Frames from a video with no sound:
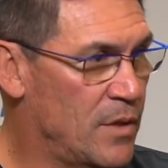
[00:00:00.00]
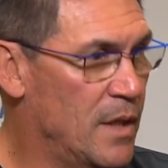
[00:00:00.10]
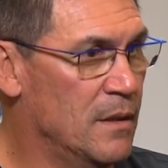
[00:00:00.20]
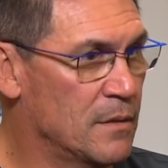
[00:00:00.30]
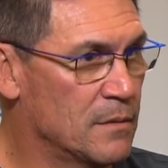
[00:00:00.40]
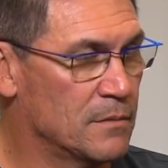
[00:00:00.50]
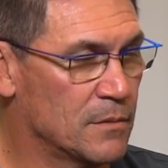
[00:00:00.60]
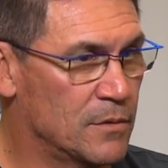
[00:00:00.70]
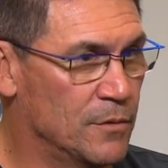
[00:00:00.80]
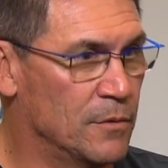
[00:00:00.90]
you want to call it, out
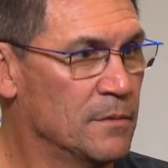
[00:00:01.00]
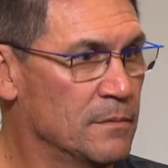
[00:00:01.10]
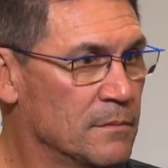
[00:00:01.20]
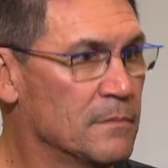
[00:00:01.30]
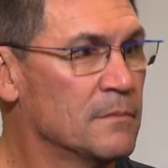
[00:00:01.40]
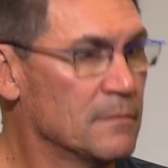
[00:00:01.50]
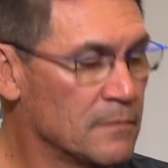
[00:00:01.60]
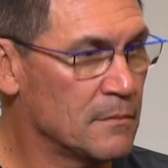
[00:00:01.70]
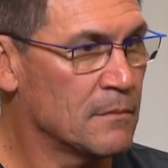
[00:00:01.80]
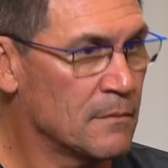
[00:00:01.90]
to practice today.
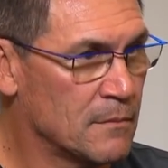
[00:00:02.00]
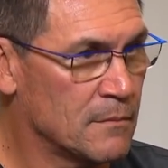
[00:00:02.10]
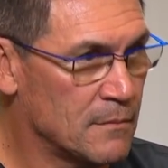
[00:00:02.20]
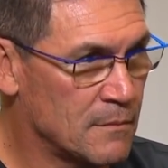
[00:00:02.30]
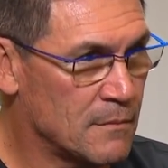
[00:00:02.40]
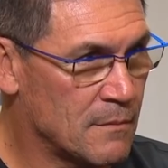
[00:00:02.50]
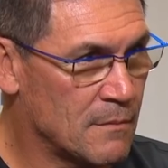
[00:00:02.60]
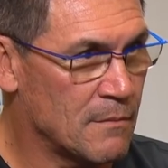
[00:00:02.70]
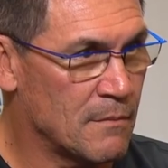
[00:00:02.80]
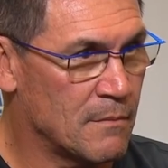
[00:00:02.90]
Is that the next step
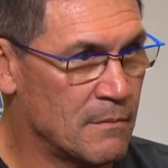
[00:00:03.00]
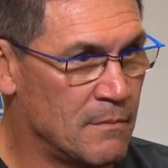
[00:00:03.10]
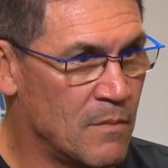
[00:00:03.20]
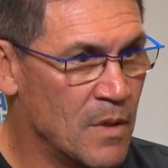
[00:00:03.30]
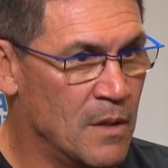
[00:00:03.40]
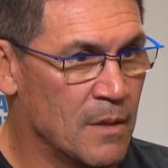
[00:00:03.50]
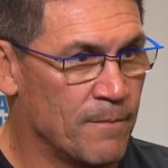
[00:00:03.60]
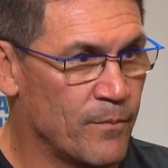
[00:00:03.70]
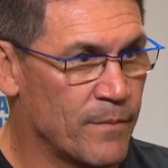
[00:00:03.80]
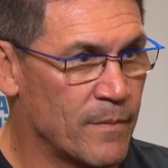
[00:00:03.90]
in his progression, being
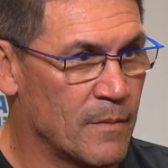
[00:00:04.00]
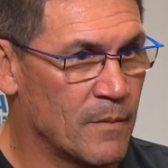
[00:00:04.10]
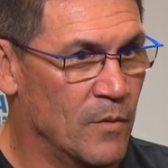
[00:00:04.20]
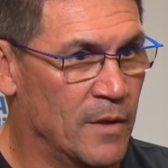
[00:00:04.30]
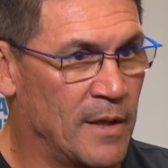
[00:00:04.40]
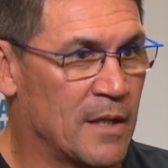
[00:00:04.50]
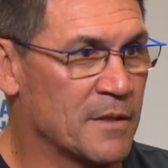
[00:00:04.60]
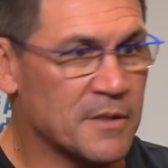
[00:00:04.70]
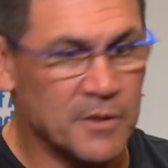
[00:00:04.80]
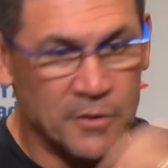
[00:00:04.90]
more involved? Or? Well, not
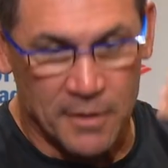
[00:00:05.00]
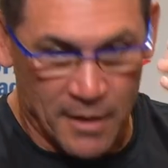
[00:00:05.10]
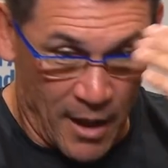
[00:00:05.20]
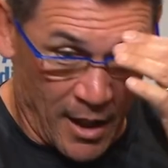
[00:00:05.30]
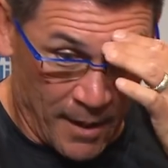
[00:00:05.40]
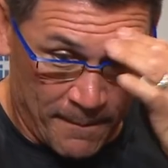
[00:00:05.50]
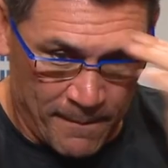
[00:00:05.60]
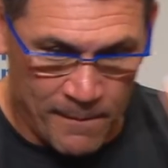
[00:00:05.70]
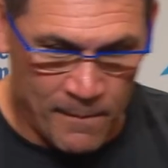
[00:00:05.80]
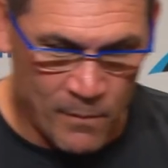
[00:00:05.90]
on the scooter.
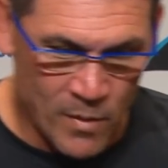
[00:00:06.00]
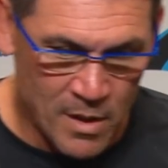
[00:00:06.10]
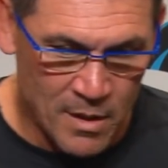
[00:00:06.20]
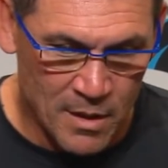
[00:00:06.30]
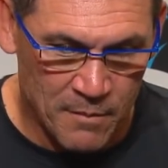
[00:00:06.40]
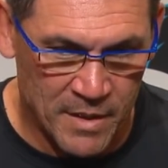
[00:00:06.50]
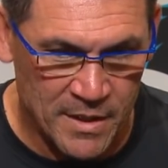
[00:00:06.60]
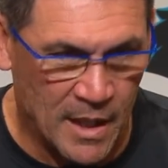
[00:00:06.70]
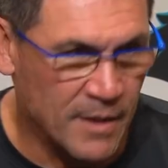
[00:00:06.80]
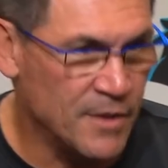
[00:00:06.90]
But,
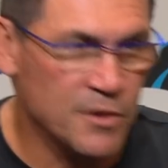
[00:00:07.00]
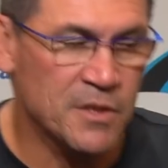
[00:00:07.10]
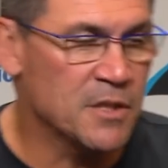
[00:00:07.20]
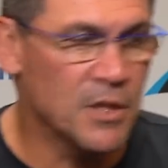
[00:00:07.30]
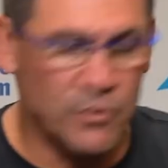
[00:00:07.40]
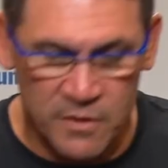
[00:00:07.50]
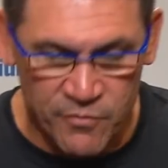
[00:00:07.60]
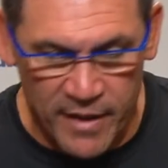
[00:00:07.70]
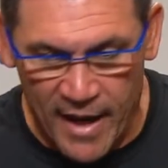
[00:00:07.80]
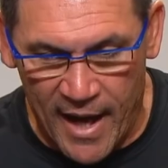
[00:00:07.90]
yeah, he's just continuing
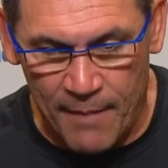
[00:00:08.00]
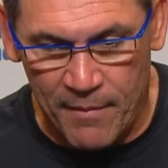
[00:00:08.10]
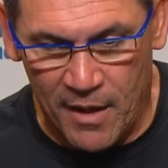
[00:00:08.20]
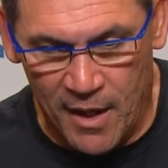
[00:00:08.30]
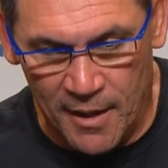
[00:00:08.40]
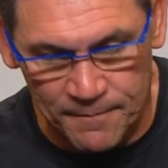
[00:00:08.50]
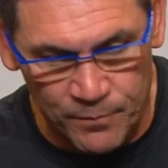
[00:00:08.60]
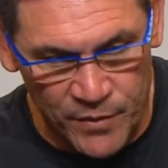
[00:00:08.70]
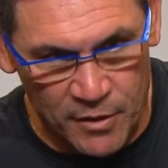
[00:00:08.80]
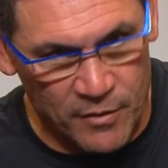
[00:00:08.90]
his rehab,
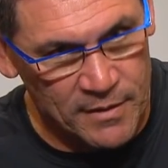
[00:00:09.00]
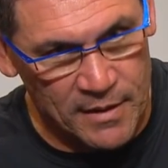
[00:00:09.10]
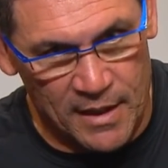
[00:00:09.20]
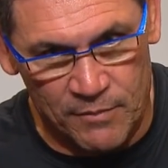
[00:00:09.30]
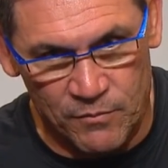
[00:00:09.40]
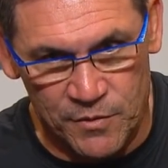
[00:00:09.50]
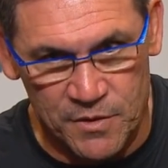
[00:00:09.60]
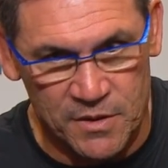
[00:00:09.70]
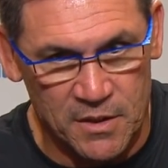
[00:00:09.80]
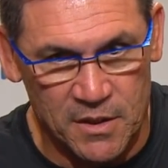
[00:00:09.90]
and we're
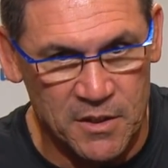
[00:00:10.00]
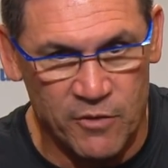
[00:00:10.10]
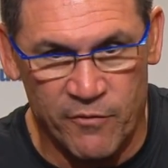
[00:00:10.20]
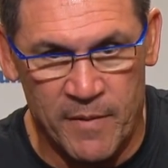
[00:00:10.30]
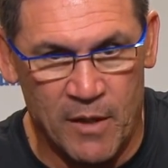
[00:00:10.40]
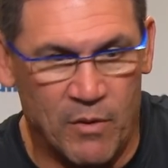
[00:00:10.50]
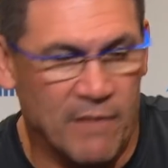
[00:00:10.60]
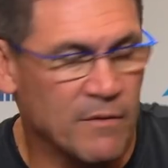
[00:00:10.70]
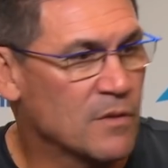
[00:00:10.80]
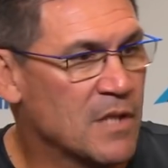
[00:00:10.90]
just going to continue from there. We
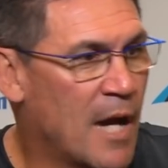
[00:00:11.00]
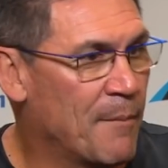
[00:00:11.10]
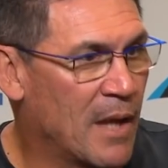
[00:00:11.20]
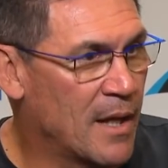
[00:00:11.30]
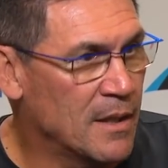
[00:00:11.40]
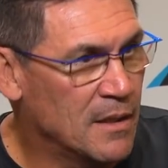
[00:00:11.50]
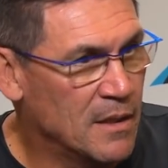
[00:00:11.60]
have no timeline.